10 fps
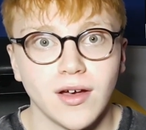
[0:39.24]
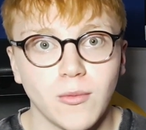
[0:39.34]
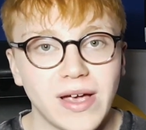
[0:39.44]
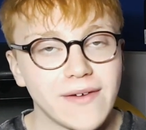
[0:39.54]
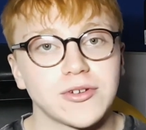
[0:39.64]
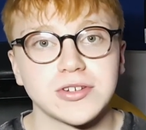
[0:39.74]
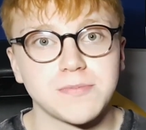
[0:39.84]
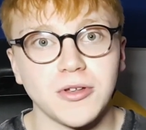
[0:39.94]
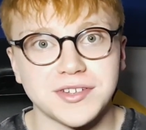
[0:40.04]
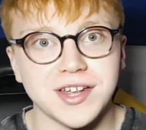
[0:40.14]
we have a new
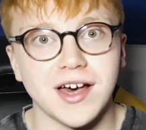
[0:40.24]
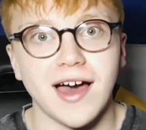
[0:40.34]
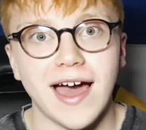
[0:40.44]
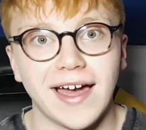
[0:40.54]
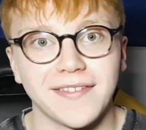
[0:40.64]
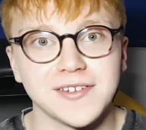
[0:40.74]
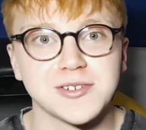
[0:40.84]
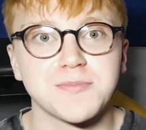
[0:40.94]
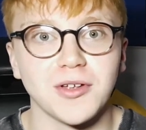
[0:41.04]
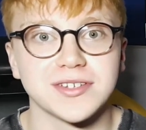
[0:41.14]
sponsor, and the new
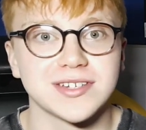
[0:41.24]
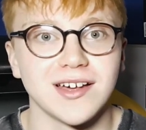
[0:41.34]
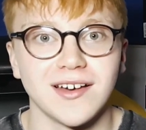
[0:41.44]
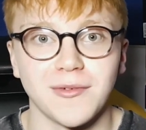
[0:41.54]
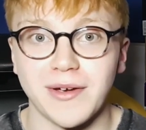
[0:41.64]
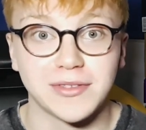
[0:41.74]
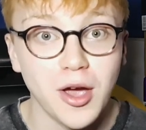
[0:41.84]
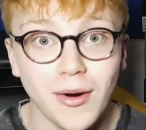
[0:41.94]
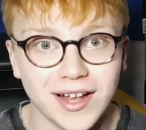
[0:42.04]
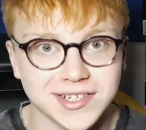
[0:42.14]
sponsor, we have
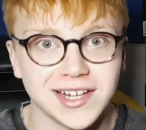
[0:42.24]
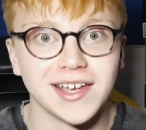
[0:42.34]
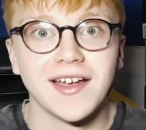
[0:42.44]
two actually.